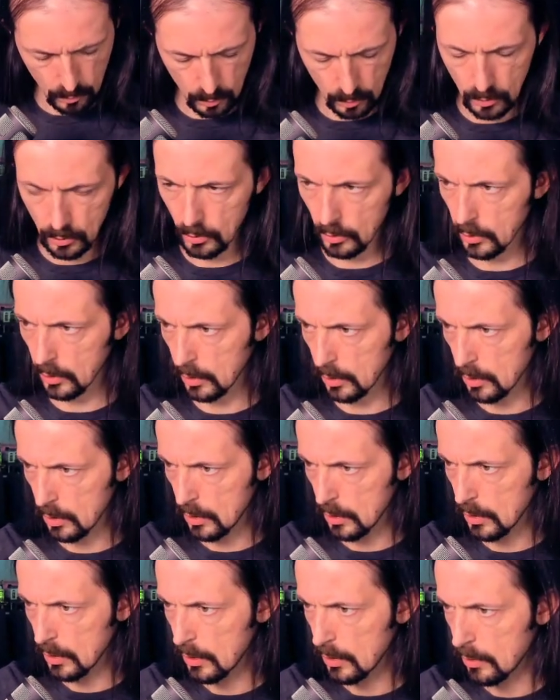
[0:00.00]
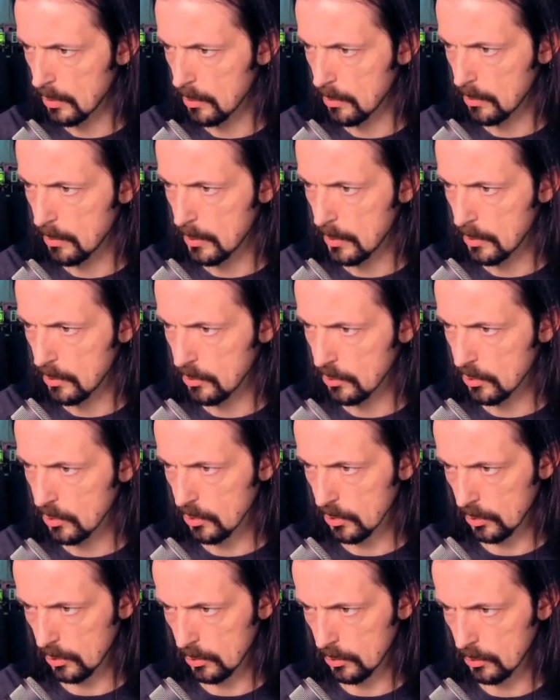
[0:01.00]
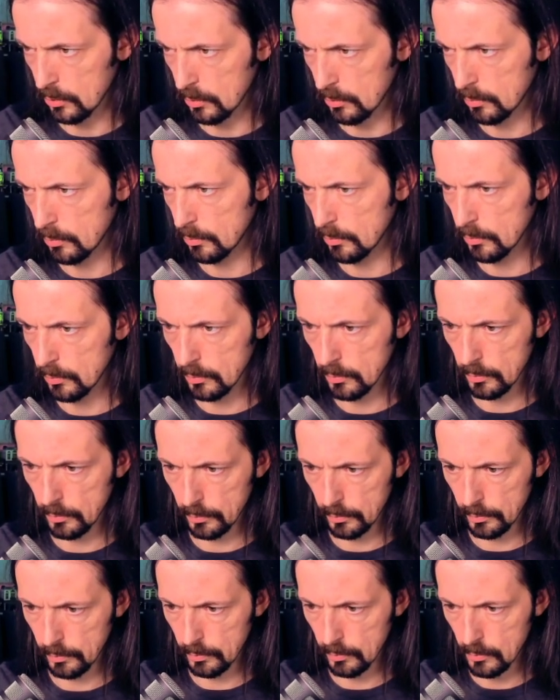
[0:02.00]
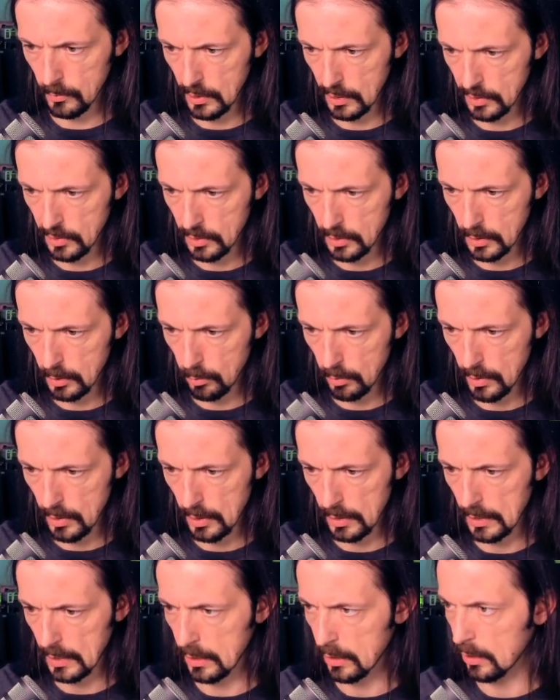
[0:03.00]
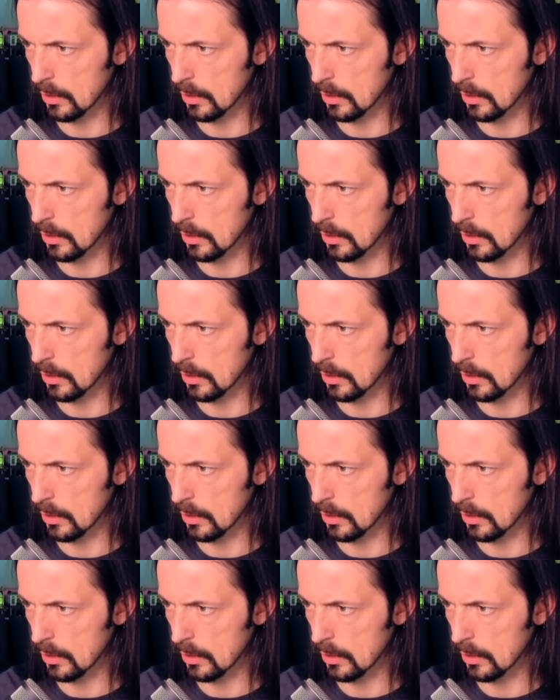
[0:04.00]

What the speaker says: Okay, so let's see whether that